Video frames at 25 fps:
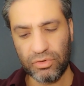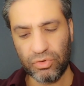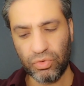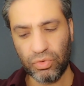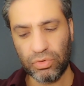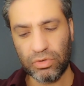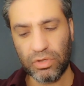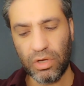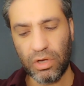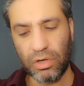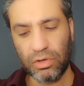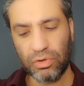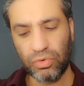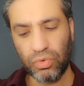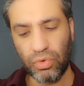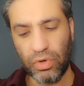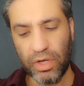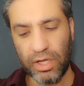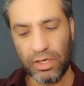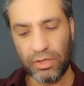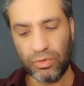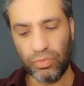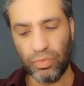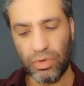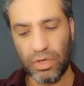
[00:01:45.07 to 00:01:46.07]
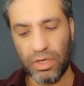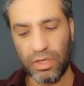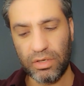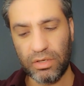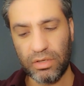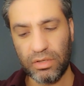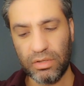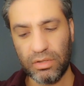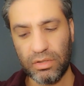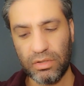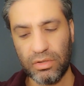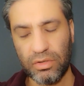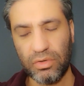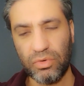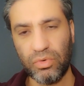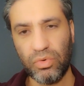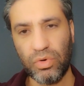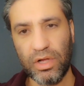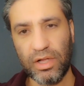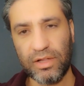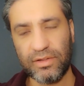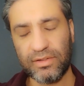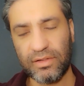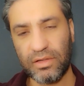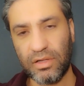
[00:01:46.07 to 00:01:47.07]
to talk to anyone who
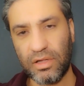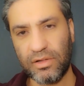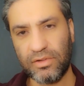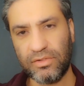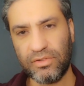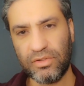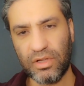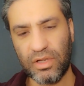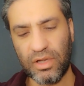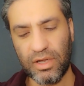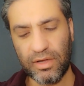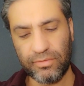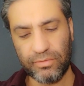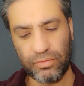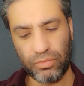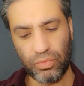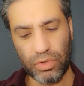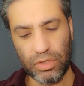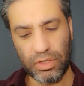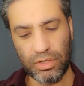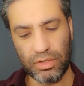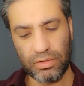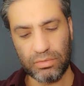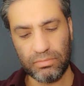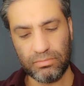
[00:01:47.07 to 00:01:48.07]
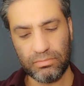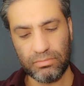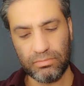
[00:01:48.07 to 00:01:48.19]
has lost a loved one.